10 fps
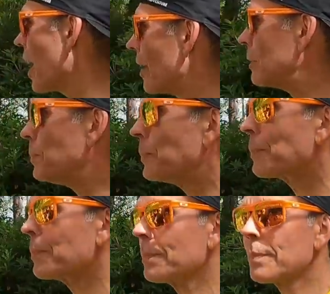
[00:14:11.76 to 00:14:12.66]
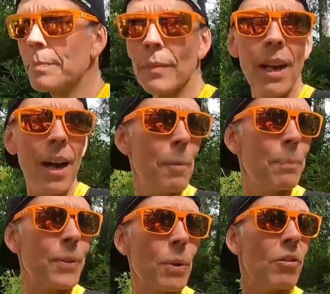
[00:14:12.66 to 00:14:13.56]
here.
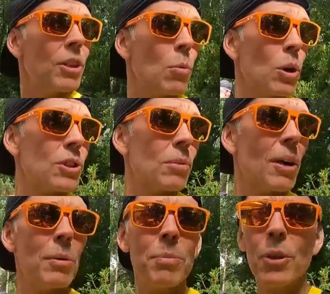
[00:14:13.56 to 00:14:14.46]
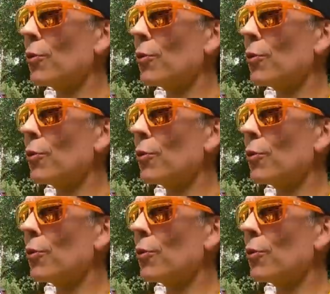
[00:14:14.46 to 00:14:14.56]
Um, we're in the woods at the moment,